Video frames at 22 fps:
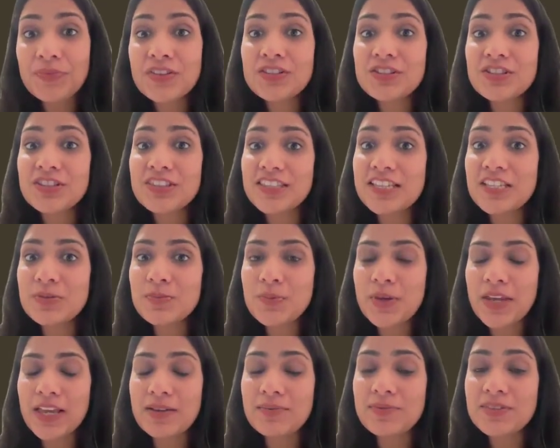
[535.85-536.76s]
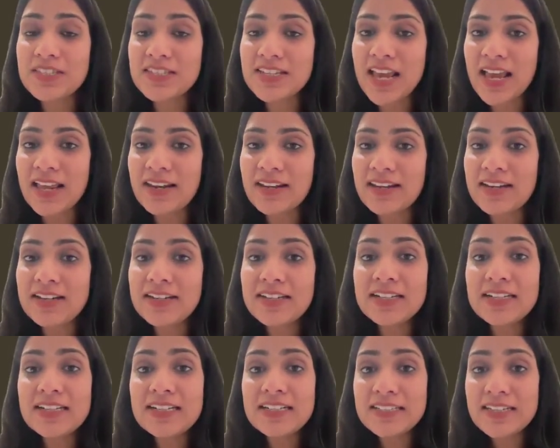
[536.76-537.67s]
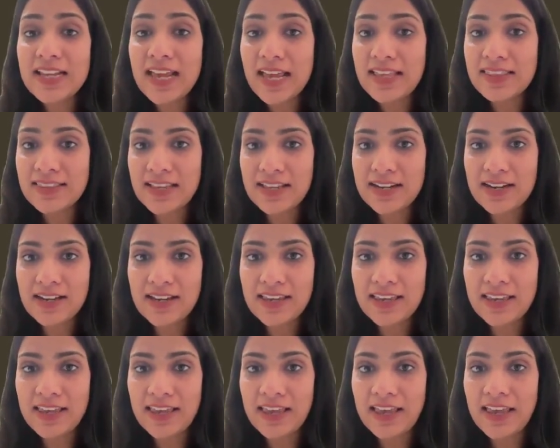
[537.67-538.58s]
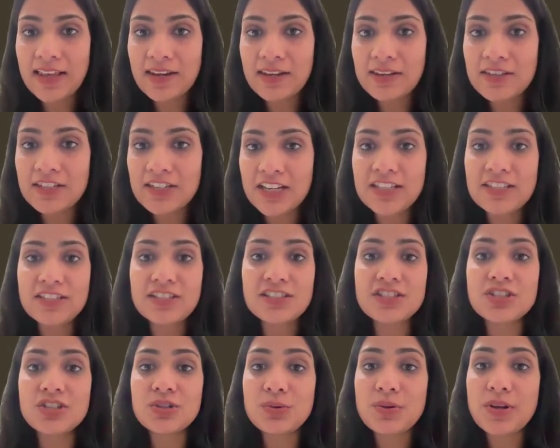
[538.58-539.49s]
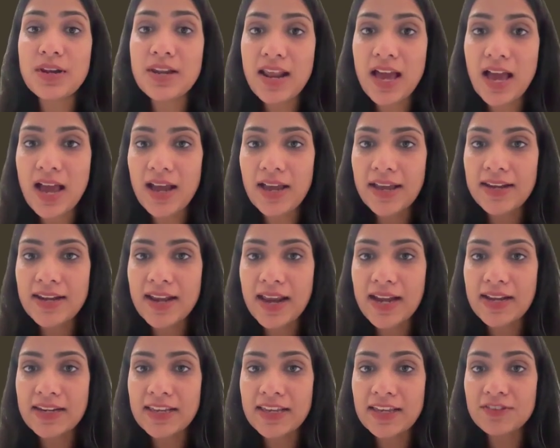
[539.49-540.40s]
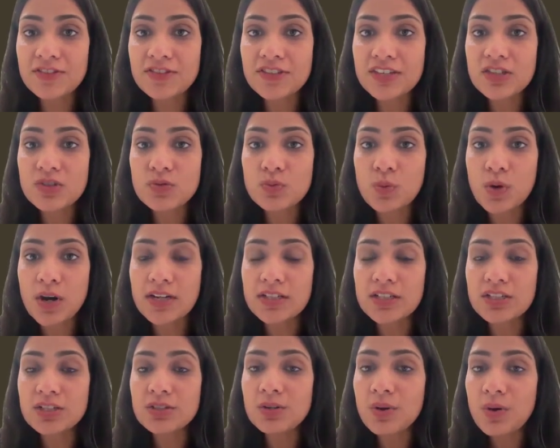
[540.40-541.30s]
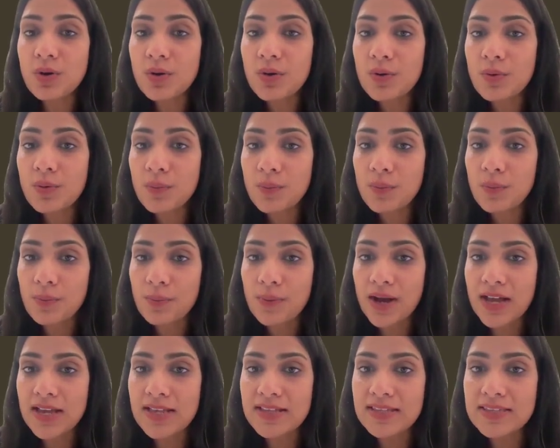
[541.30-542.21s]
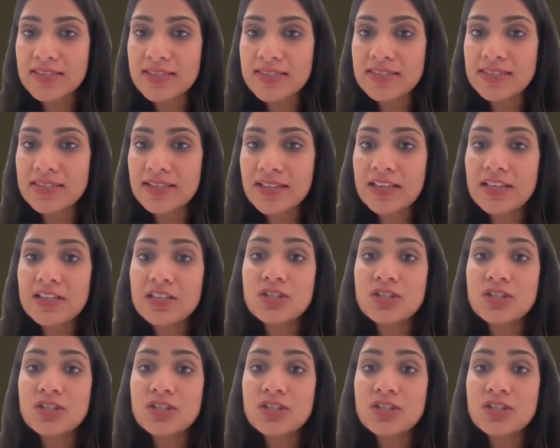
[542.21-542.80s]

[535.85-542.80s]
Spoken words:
So this becomes 10. 10 then again changes to 9 and gives his 1 to ones.